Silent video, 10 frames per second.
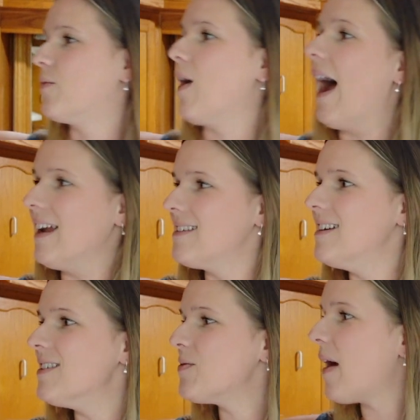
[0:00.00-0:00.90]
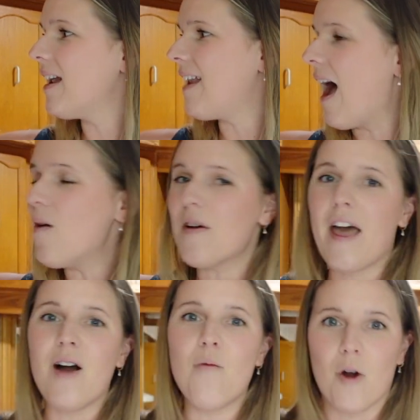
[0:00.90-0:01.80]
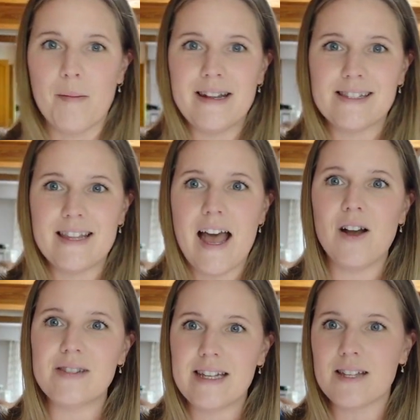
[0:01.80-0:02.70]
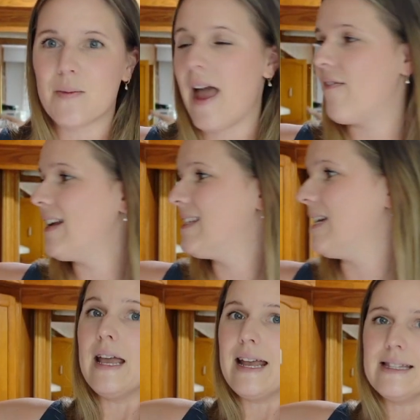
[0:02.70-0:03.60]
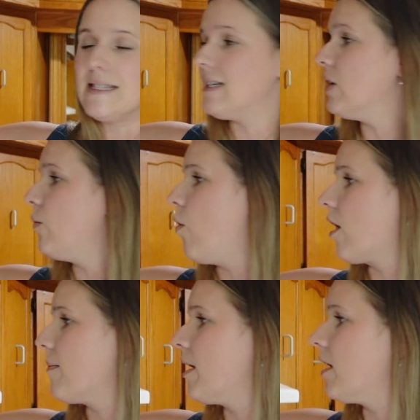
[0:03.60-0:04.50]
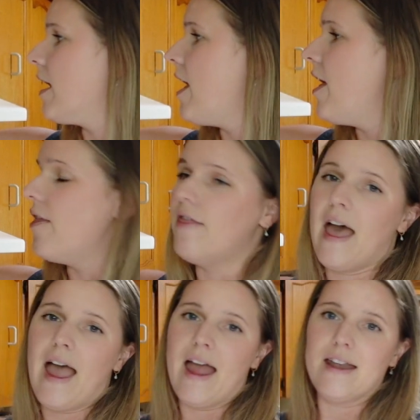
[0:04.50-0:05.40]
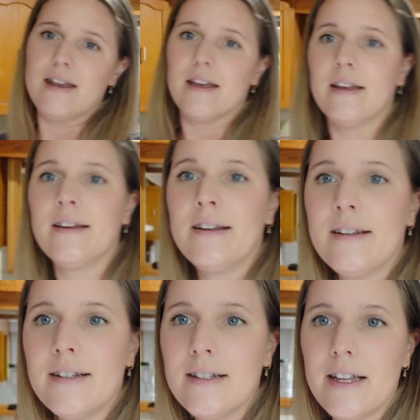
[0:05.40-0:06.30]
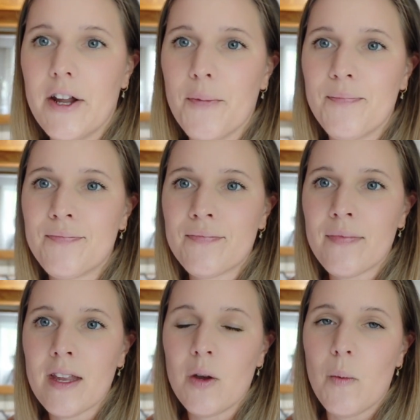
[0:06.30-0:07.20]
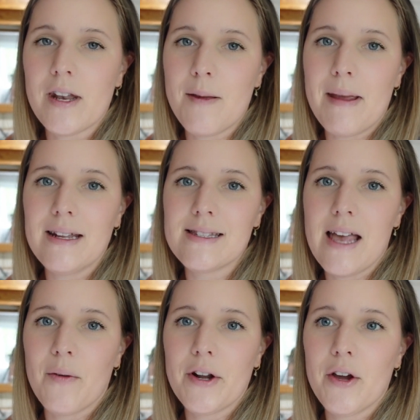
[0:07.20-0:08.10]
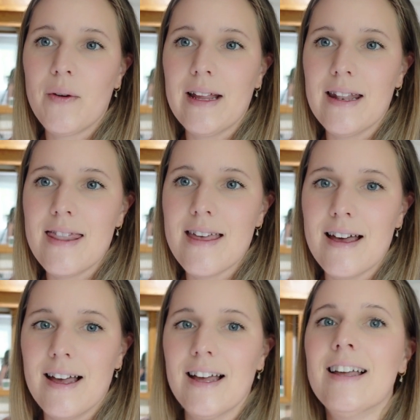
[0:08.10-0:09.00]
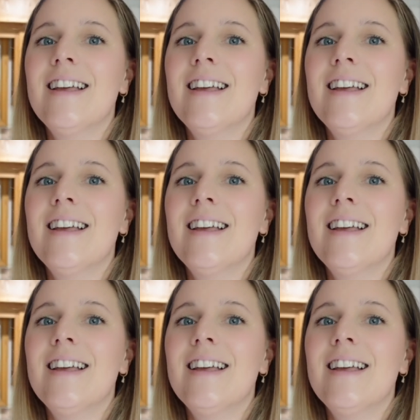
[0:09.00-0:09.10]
rises right now with how warm it is in the house. Yes, we have AC. It's still warmer than, you know, when I made sourdough in the